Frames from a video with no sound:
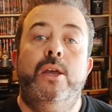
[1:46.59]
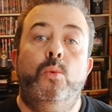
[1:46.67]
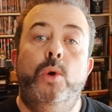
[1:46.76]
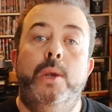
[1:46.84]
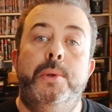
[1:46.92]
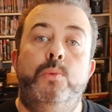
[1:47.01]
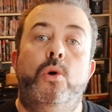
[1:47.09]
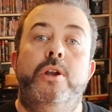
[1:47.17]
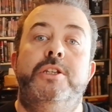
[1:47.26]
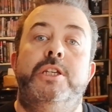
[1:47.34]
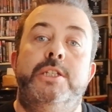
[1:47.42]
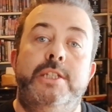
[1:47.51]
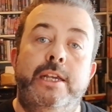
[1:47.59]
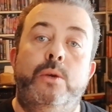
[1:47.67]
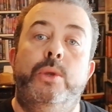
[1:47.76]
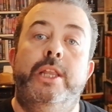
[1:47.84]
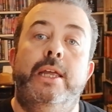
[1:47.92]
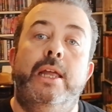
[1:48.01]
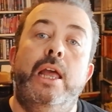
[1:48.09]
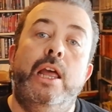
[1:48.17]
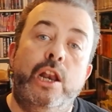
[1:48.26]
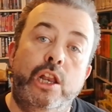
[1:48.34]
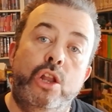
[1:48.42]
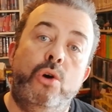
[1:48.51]
we would want to stick with it
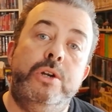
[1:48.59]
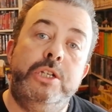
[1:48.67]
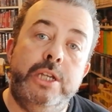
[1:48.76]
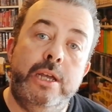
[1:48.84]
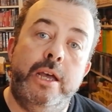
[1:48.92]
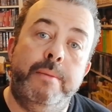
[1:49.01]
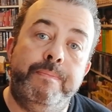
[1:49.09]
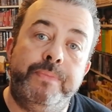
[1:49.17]
long term.